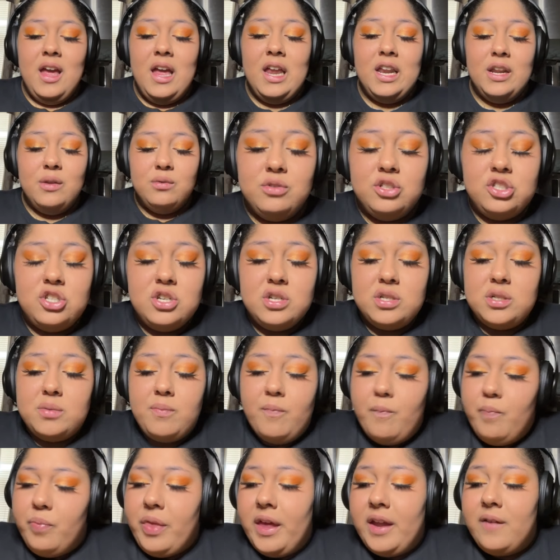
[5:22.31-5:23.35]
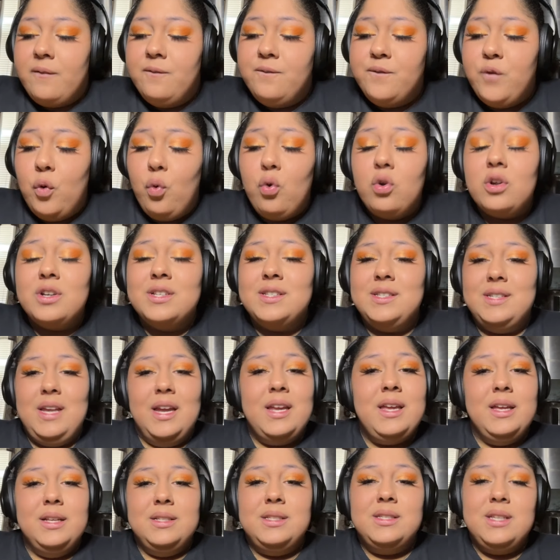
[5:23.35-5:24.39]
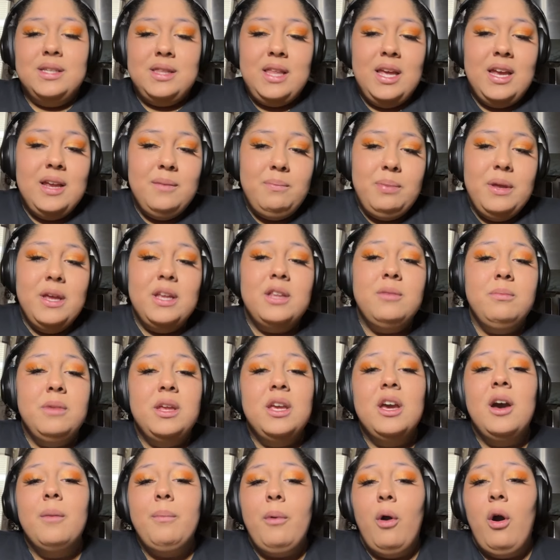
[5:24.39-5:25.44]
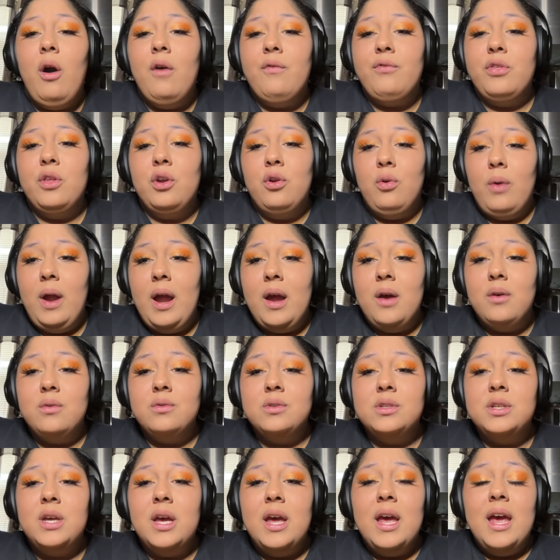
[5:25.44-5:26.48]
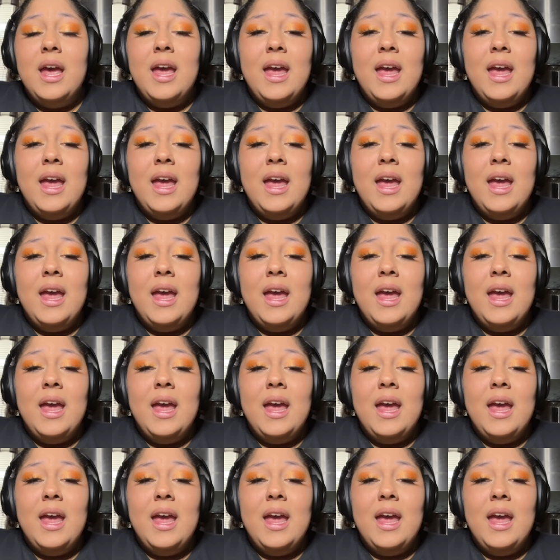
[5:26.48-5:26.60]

And it was just like four seconds that they had picked me up off the ground